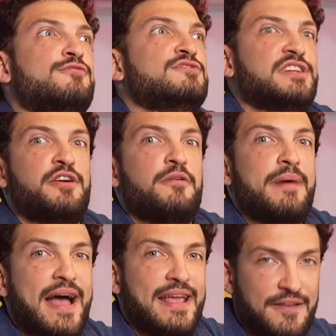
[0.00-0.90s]
oh, but
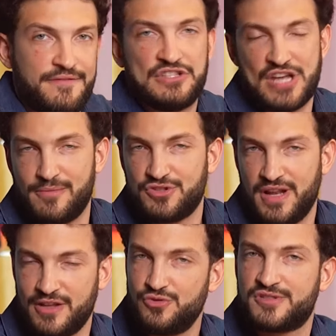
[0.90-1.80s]
they never work,
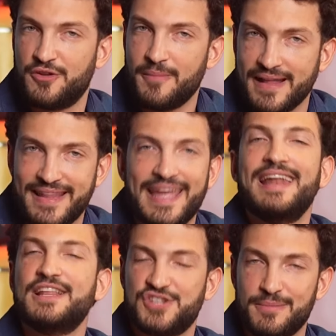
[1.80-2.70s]
make sure you do the right
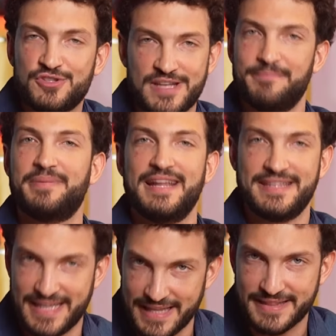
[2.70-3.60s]
thing and always read the
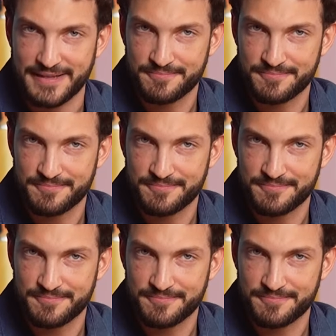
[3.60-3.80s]
label.